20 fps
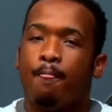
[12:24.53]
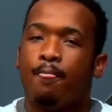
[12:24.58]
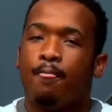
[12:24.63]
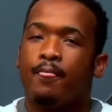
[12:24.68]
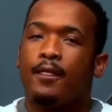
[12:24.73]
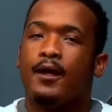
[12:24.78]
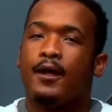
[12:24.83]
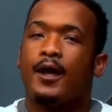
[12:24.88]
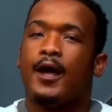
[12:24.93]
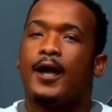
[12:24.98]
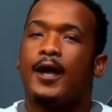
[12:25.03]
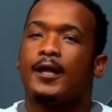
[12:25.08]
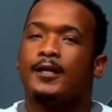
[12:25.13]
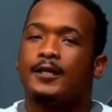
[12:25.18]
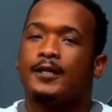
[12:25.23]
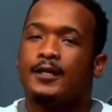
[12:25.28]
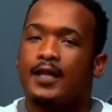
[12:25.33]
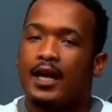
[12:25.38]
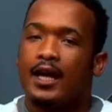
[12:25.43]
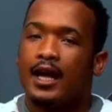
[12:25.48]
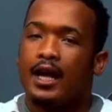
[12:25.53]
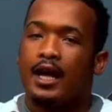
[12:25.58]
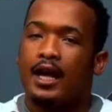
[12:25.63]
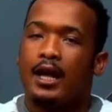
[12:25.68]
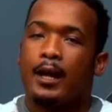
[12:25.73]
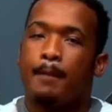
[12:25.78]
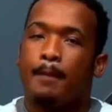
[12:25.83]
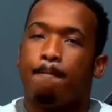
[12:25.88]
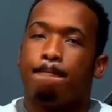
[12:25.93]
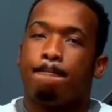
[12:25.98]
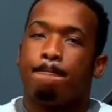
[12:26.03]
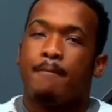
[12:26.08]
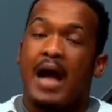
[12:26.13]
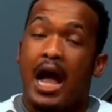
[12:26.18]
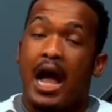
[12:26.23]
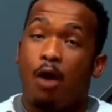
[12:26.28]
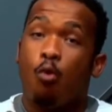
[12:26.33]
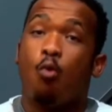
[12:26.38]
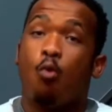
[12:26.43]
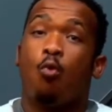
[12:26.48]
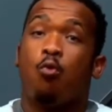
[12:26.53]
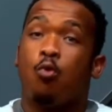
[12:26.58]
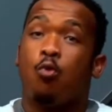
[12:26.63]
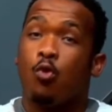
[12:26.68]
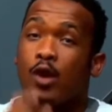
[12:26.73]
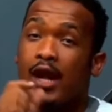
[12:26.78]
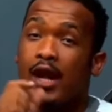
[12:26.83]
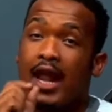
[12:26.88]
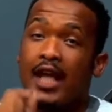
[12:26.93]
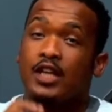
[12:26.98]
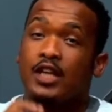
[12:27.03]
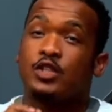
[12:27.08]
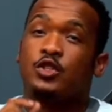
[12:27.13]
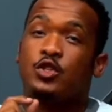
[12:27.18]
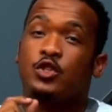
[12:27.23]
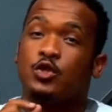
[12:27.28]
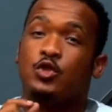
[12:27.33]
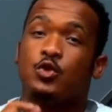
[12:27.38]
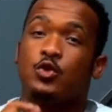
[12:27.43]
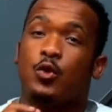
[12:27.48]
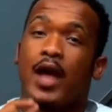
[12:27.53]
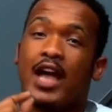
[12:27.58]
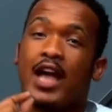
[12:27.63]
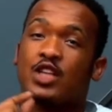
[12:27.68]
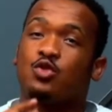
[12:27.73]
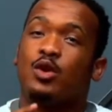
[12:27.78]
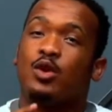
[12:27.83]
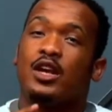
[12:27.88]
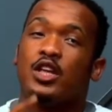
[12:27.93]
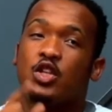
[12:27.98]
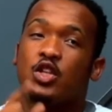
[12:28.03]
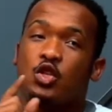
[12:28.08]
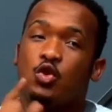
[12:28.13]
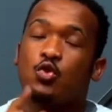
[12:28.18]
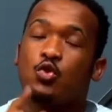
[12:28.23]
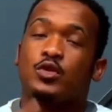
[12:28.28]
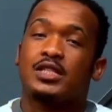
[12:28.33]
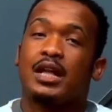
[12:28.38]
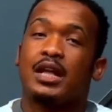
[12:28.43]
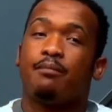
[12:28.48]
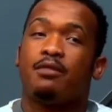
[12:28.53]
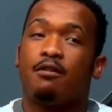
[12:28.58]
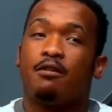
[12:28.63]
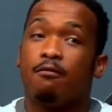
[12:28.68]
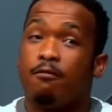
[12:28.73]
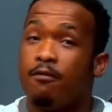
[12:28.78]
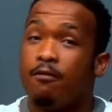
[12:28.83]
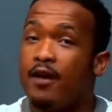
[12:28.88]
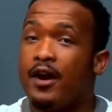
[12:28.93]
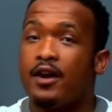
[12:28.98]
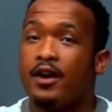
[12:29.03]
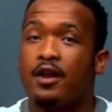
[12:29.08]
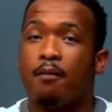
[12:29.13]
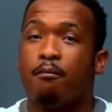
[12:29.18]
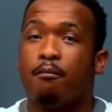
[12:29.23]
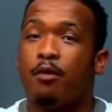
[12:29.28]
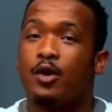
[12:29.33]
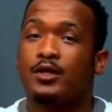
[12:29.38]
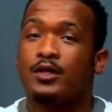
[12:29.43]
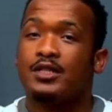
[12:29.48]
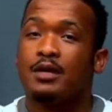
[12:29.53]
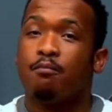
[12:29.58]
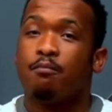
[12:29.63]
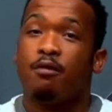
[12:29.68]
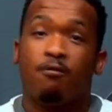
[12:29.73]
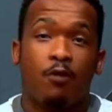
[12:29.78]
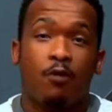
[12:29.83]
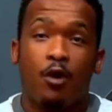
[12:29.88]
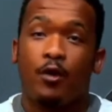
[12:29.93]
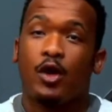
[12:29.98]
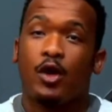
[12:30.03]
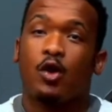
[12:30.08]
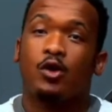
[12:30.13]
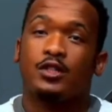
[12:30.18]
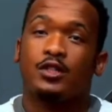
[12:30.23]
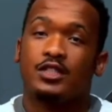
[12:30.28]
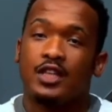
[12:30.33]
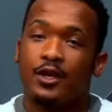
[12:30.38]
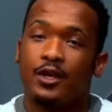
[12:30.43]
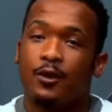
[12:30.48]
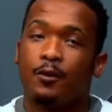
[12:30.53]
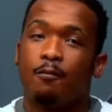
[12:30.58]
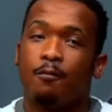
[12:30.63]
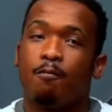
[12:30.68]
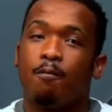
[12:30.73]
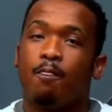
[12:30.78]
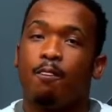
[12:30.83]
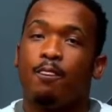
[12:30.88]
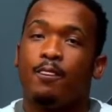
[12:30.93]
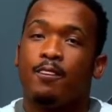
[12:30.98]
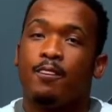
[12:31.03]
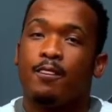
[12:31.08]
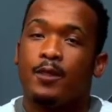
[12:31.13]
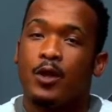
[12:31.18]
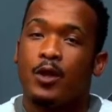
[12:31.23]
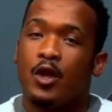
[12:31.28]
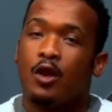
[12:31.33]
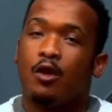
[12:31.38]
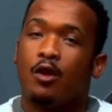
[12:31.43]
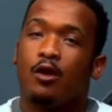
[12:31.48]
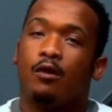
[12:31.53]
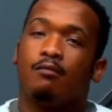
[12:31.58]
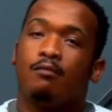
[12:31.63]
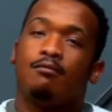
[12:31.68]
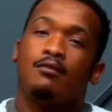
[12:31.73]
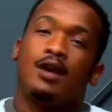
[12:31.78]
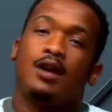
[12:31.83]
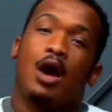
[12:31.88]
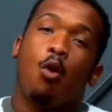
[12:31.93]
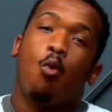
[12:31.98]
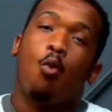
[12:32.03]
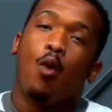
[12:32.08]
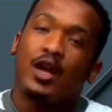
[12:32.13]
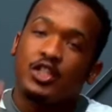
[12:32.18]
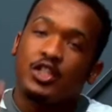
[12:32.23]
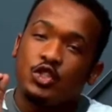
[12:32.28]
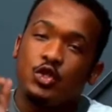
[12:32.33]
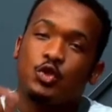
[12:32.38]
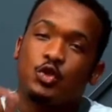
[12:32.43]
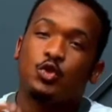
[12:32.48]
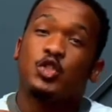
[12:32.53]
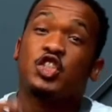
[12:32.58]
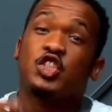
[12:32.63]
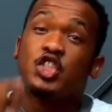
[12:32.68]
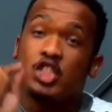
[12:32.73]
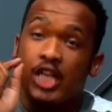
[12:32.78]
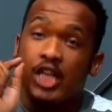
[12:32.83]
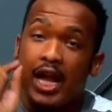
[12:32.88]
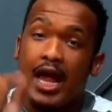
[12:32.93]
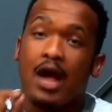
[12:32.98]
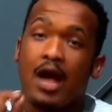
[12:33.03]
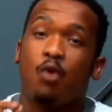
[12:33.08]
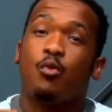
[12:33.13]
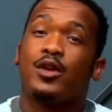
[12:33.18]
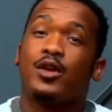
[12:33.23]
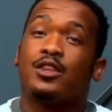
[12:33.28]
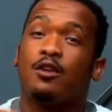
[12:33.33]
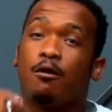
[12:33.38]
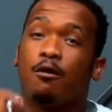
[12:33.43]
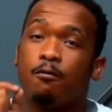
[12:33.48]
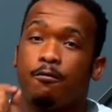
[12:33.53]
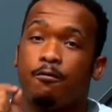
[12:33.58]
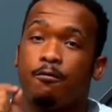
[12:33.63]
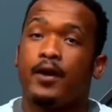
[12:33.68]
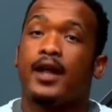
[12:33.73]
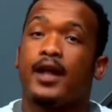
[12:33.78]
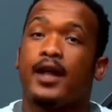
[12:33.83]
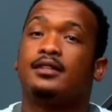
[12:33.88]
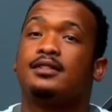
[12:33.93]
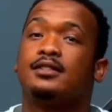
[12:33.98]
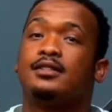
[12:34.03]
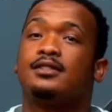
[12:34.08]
And I would like you to actually do something very important before we continue. You know, I want you to share with your friends,